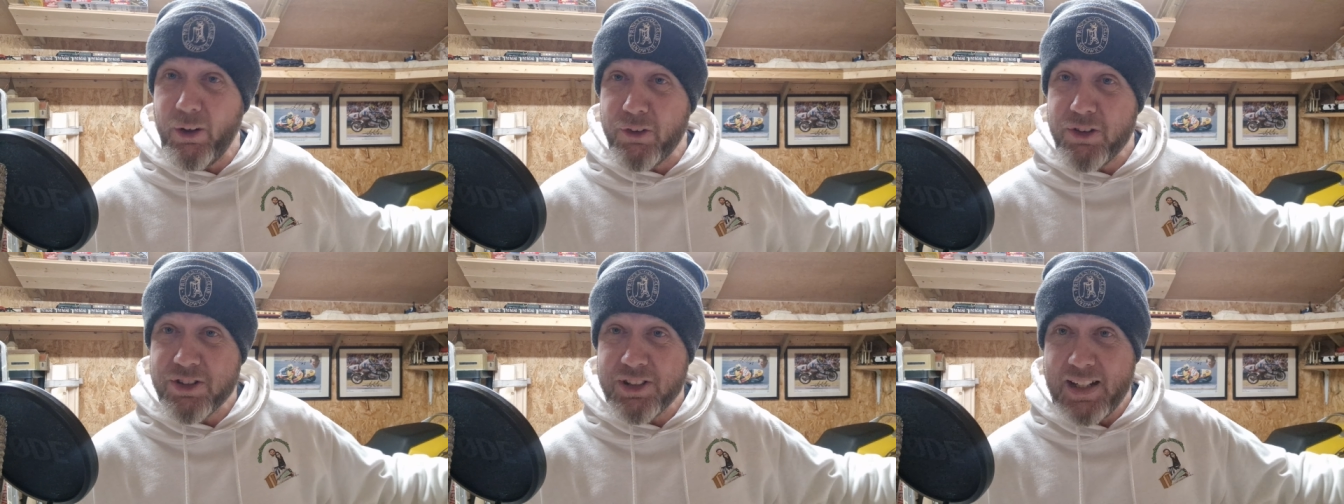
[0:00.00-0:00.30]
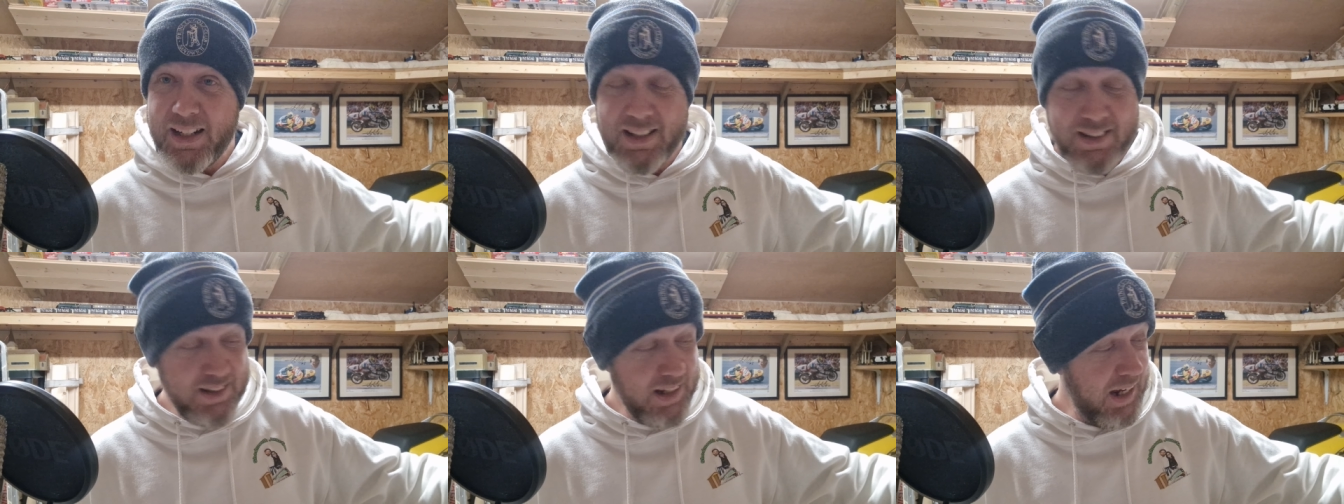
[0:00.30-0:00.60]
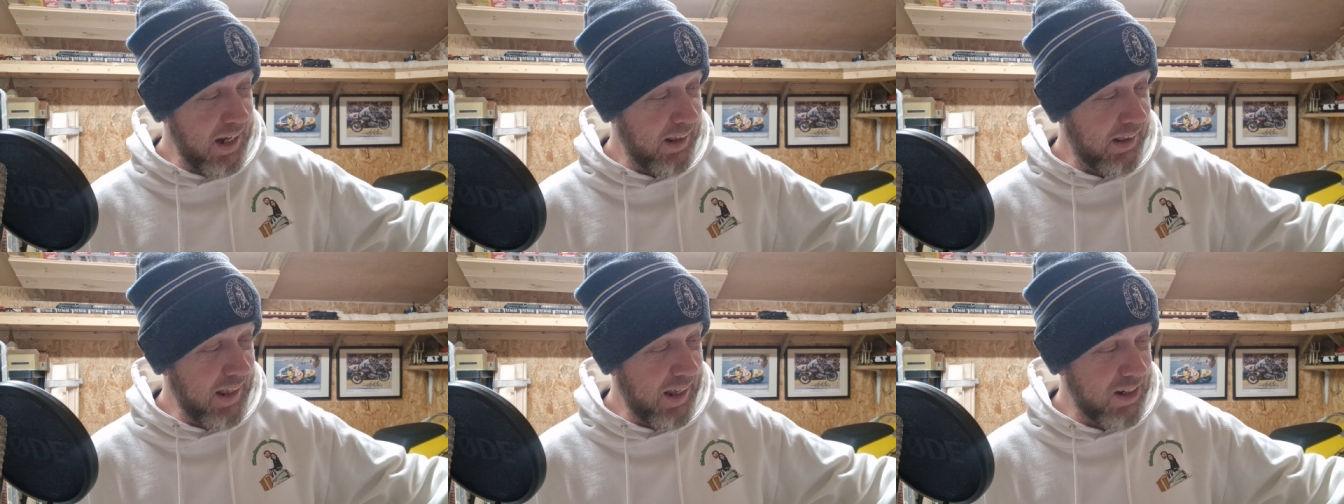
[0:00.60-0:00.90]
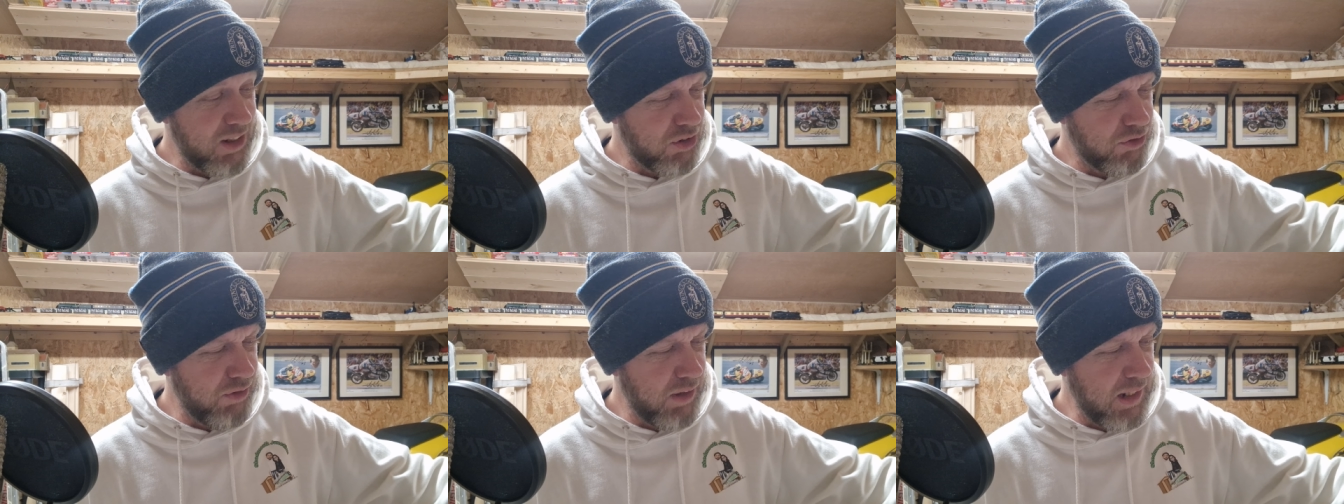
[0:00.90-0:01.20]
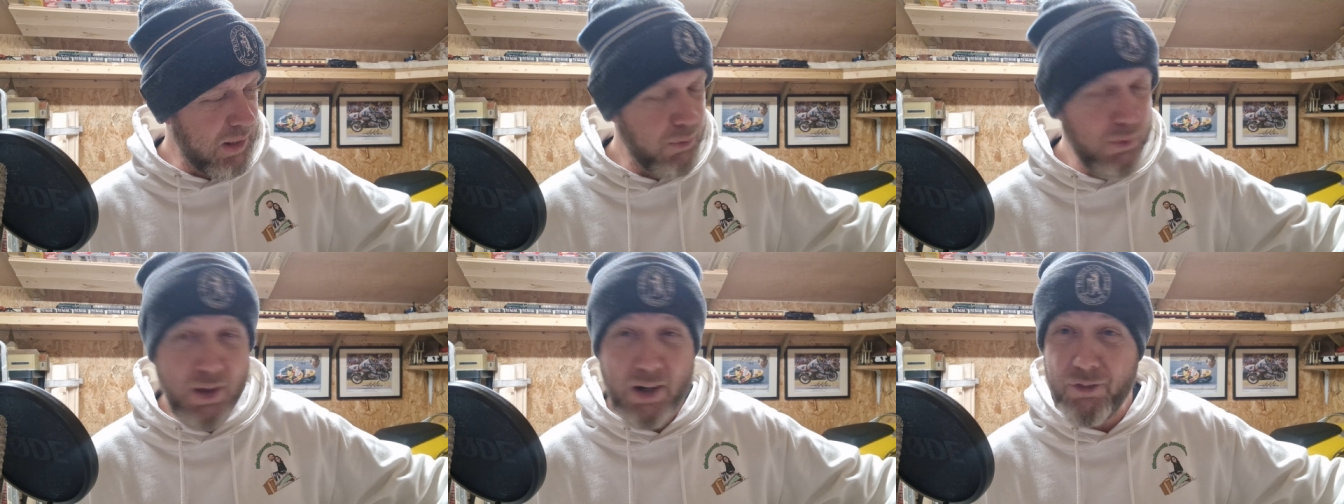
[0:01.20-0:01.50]
on TT, that's
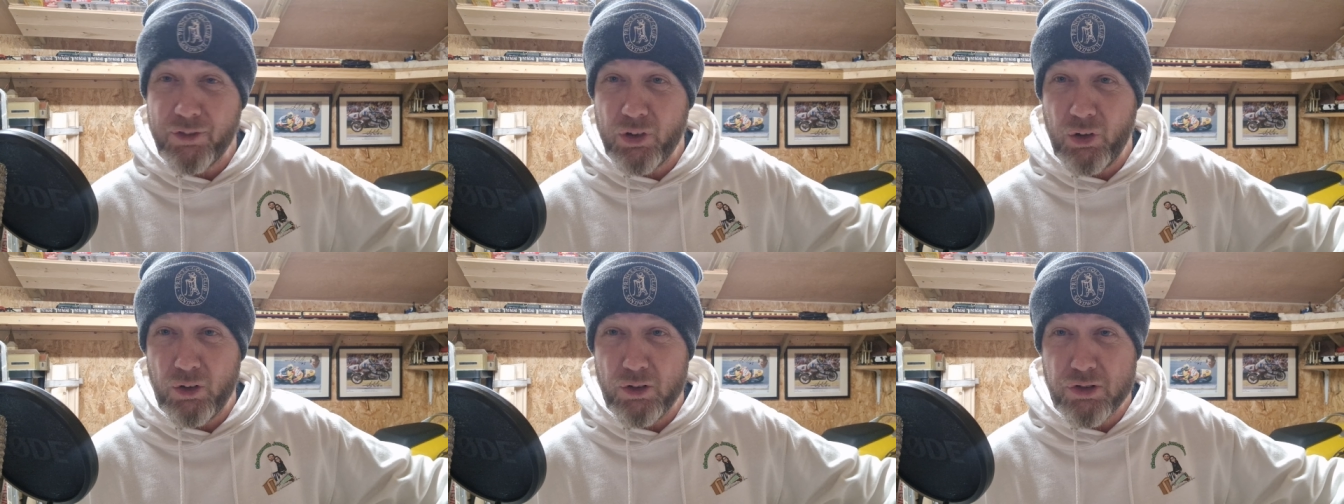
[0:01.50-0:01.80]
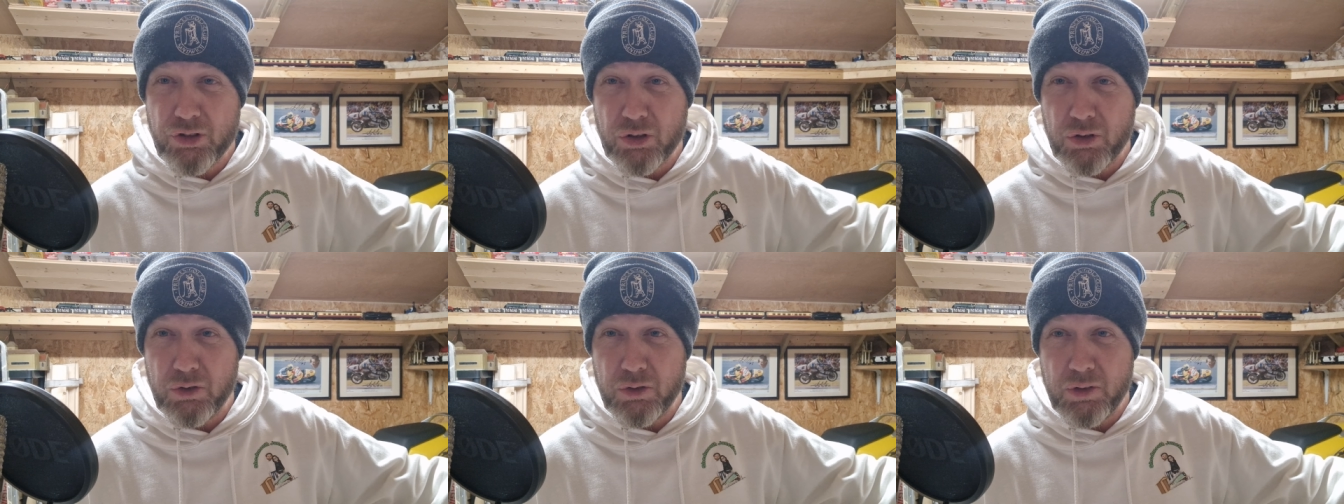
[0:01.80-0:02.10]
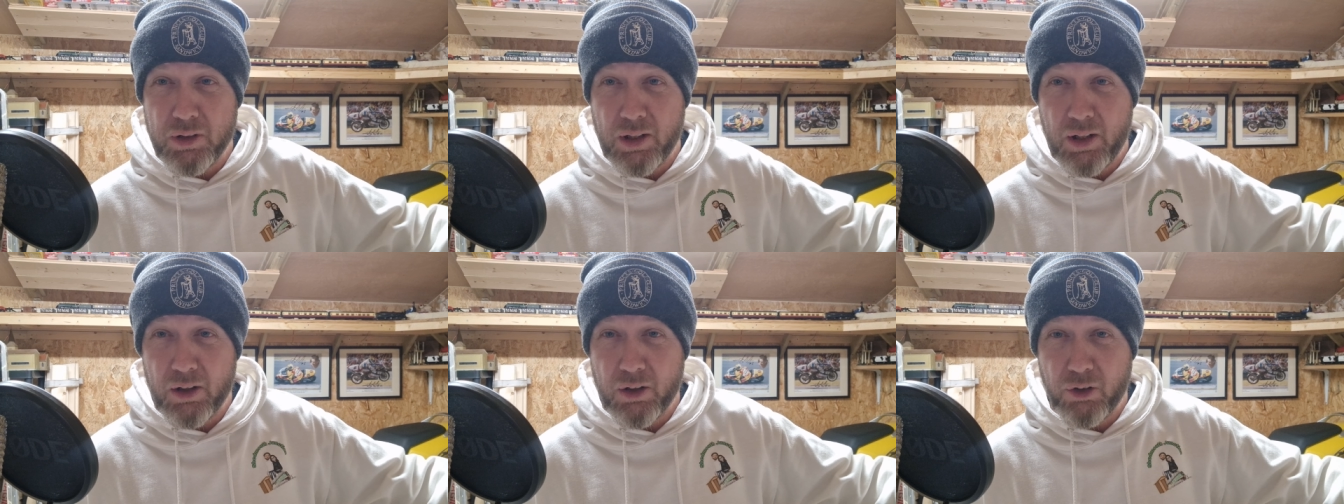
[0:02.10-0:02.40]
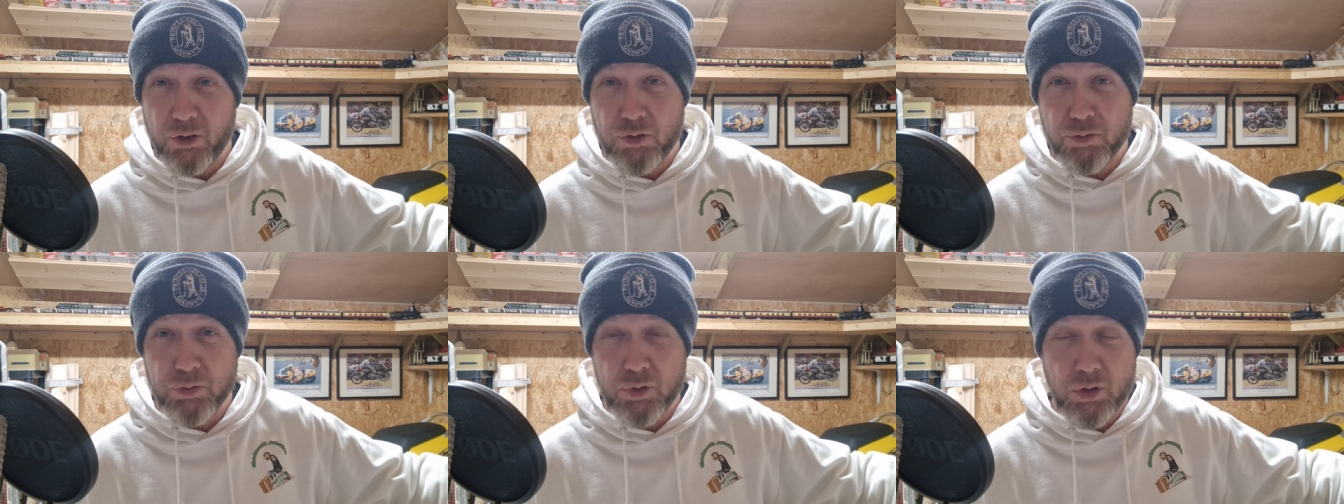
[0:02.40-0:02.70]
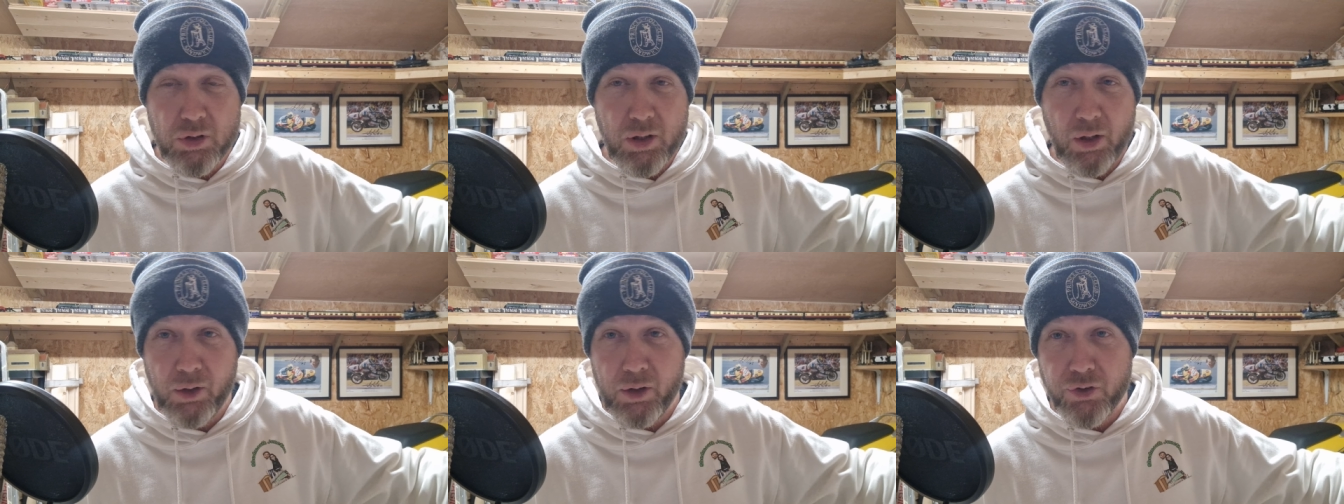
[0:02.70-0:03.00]
really where I've got to. You know, I've got some
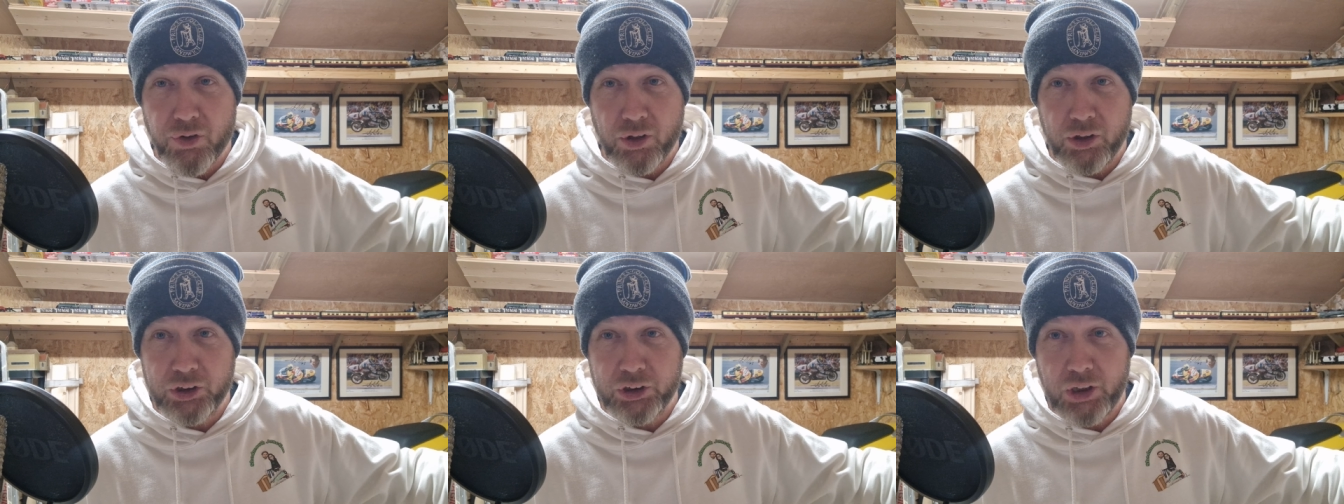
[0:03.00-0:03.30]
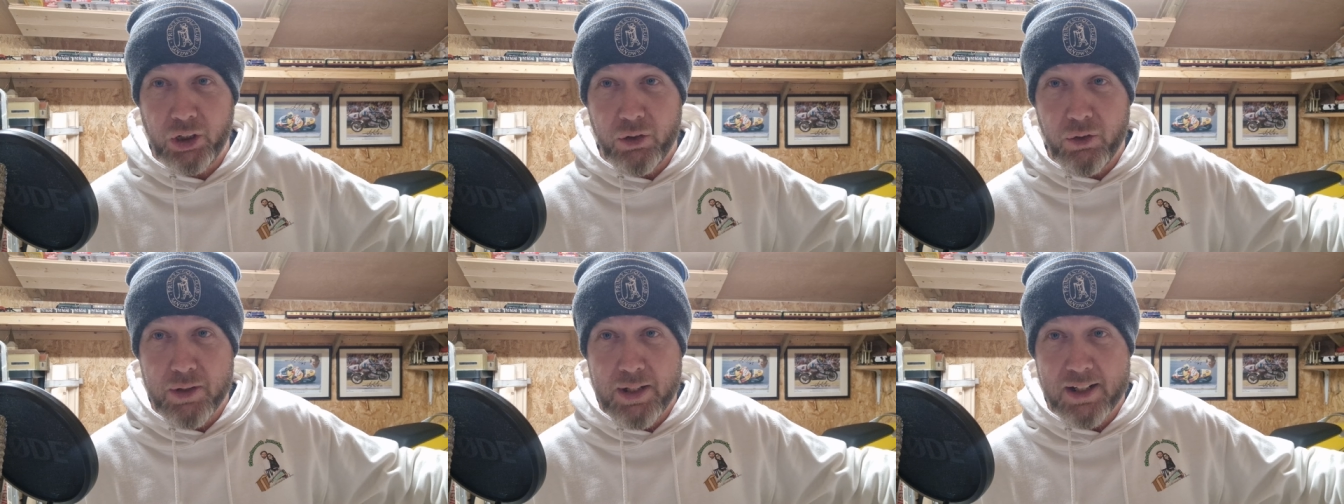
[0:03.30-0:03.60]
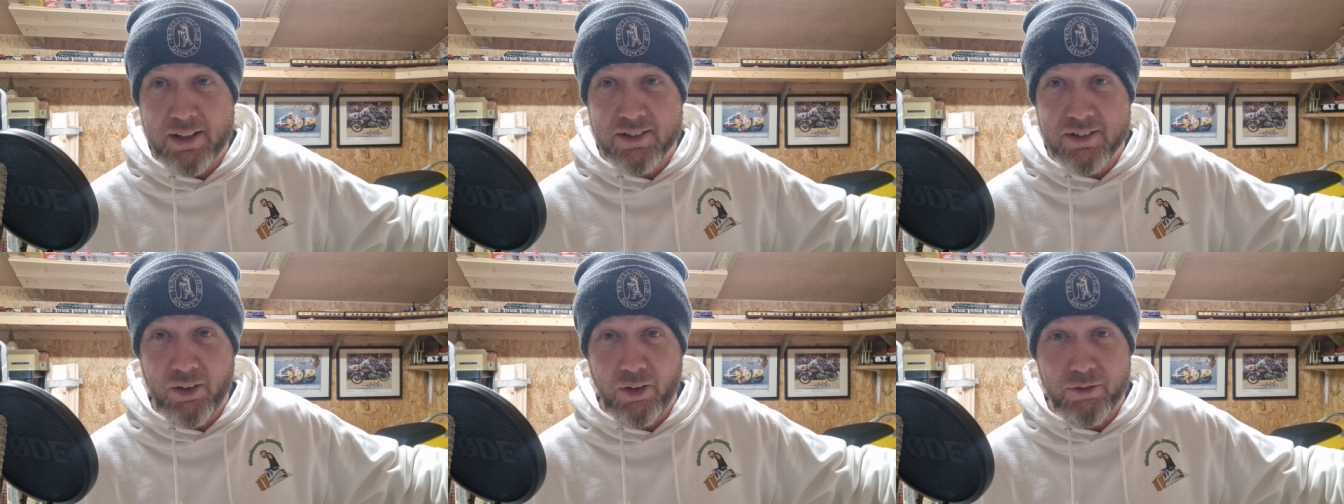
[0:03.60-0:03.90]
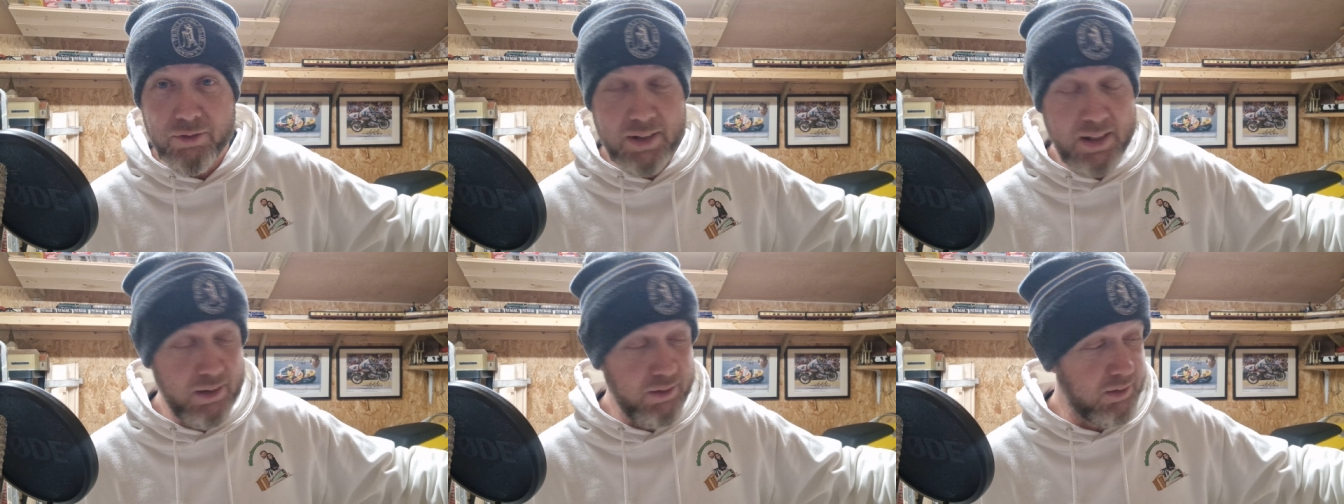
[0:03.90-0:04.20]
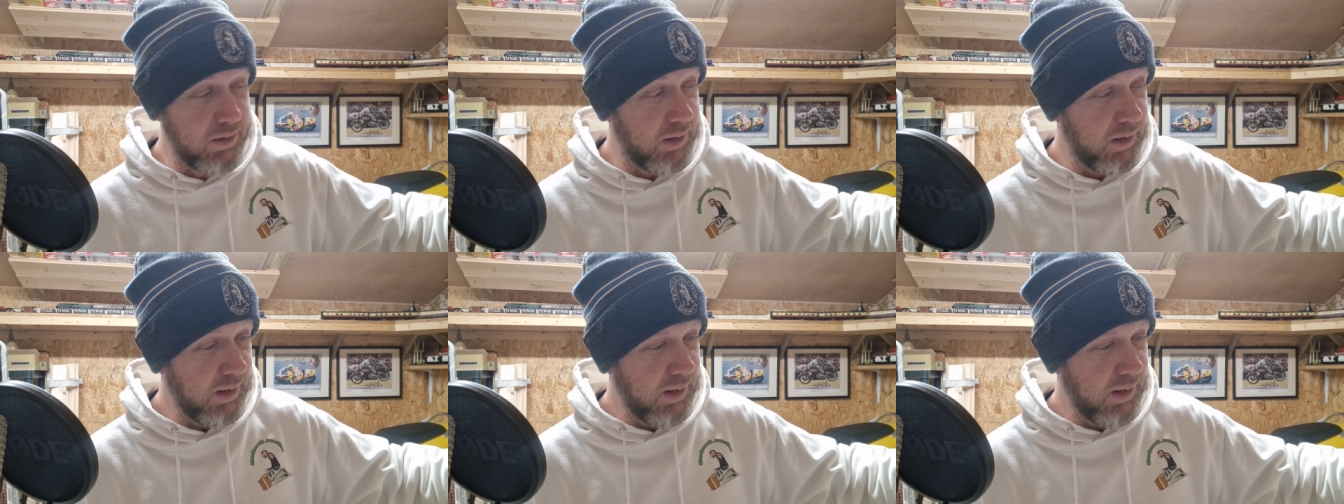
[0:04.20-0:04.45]
new locos I can show you next time round.